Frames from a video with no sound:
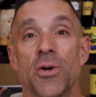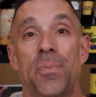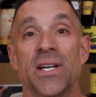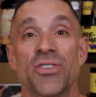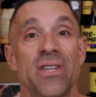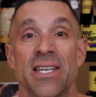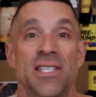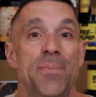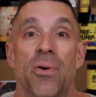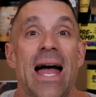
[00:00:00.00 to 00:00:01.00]
so picture
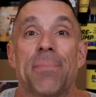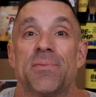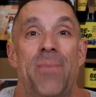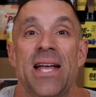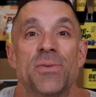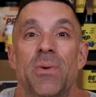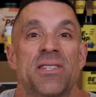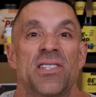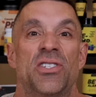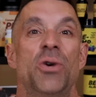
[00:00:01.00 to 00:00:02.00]
this. He perhaps bench
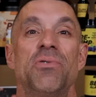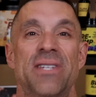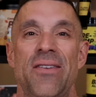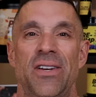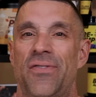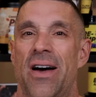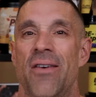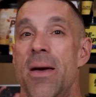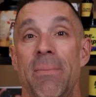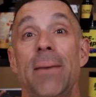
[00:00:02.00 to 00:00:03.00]
presses 275.
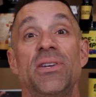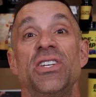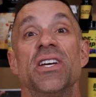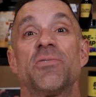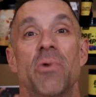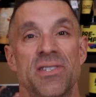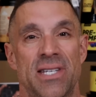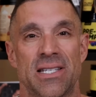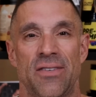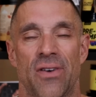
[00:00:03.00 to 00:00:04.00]
Maybe she does
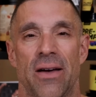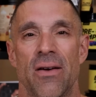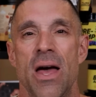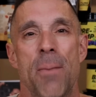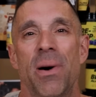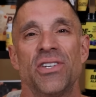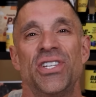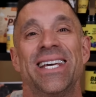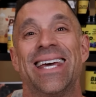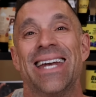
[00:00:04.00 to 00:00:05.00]
165. But
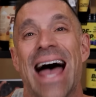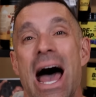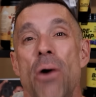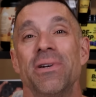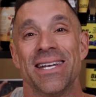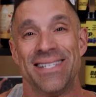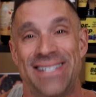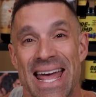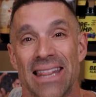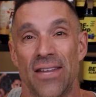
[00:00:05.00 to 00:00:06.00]
she can out
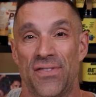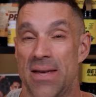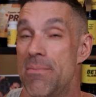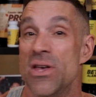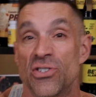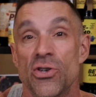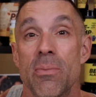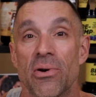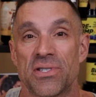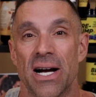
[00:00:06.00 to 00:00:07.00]
deadlift him,
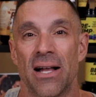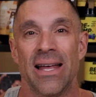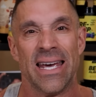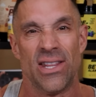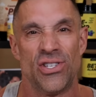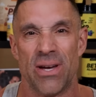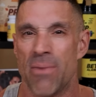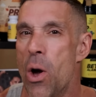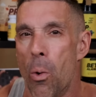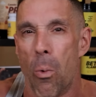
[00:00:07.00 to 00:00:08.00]
sumo style, in the gym.
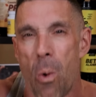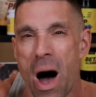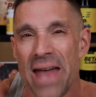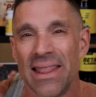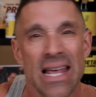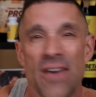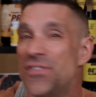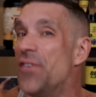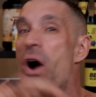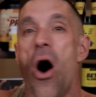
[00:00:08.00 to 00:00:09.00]
One
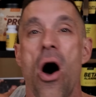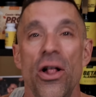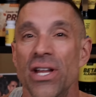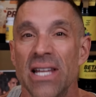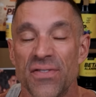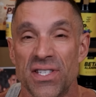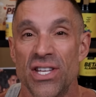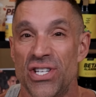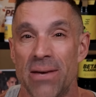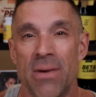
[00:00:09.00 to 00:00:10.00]
lift of all the lifts in
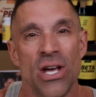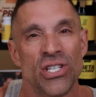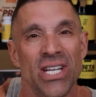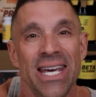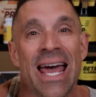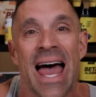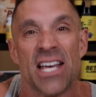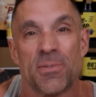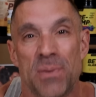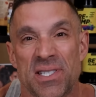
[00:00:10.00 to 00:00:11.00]
the gym, she
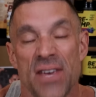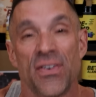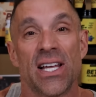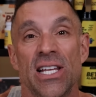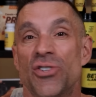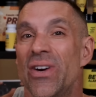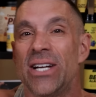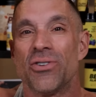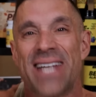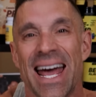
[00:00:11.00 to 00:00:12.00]
has specifically
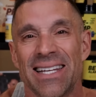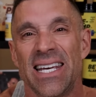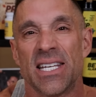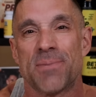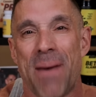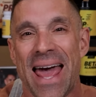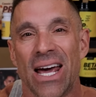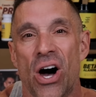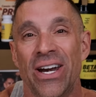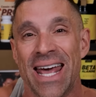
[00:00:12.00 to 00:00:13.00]
trained, her technique is
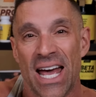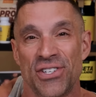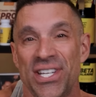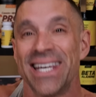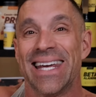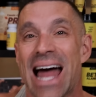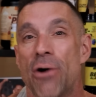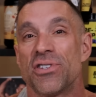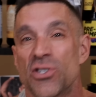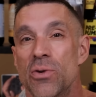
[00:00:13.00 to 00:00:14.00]
bang on, and she can
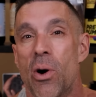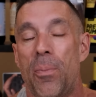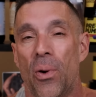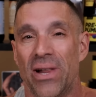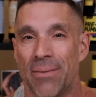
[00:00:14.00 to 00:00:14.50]
out sumo pull